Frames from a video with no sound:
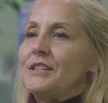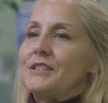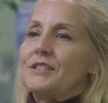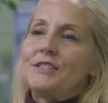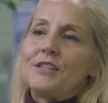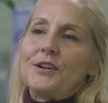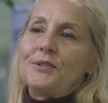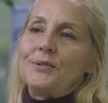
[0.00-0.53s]

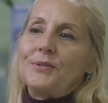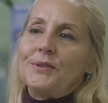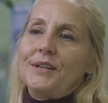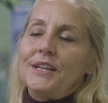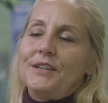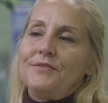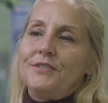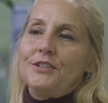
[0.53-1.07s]
So
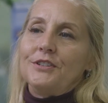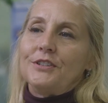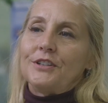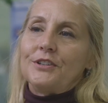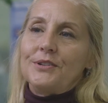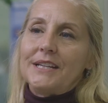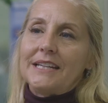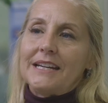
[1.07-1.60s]
if you're
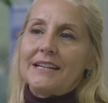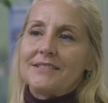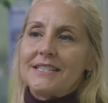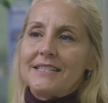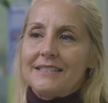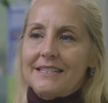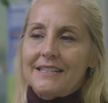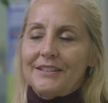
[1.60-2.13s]
going out
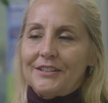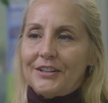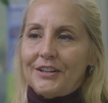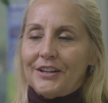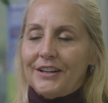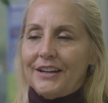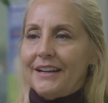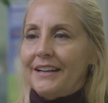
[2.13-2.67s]
to
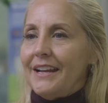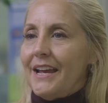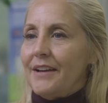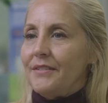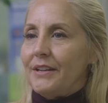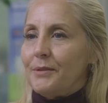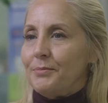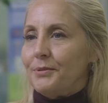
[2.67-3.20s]
dinner and
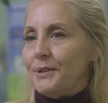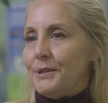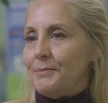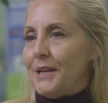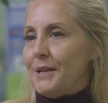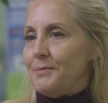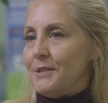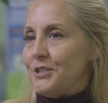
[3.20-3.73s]
having a
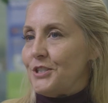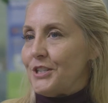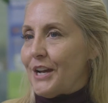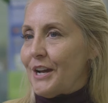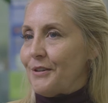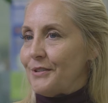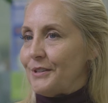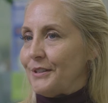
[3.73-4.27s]
pre-baby
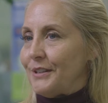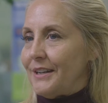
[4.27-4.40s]
shower